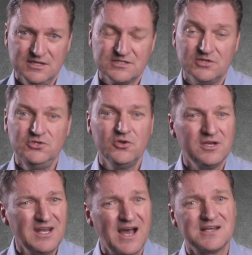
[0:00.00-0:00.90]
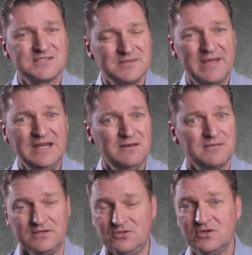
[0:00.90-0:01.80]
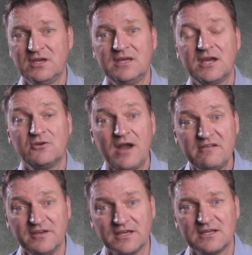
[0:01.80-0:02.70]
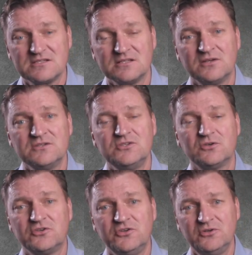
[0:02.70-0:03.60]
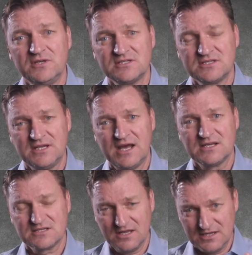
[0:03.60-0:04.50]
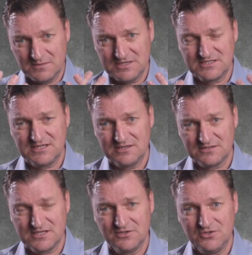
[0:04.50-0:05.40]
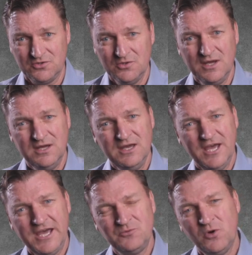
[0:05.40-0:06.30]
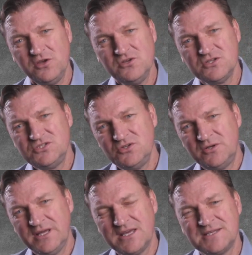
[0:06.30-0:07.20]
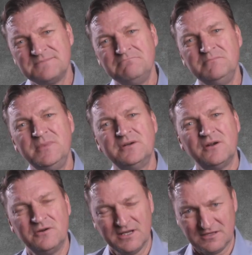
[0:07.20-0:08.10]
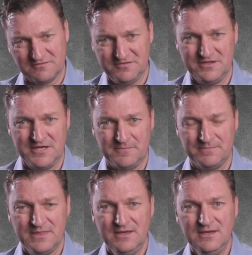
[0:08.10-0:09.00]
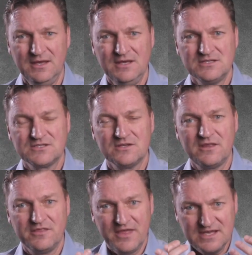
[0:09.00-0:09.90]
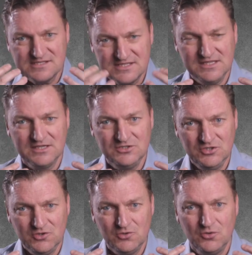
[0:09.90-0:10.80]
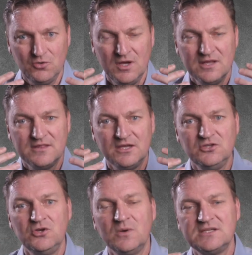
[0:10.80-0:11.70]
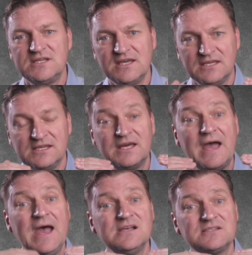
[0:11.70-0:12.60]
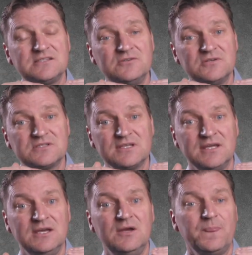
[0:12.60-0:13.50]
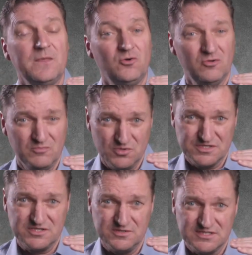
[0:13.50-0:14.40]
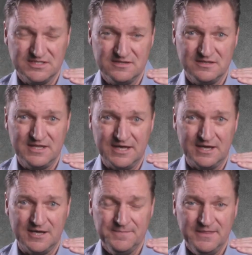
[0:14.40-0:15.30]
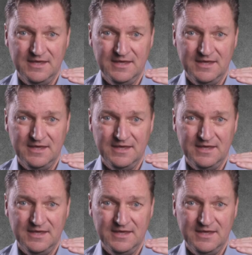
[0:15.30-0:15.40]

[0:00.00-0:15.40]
So you can ask them anything. You can get graphic, so long as you're curious and asking them to tell you. And what you're doing is mirroring for them so that they see in you that you are taking it as seriously or more seriously than they are.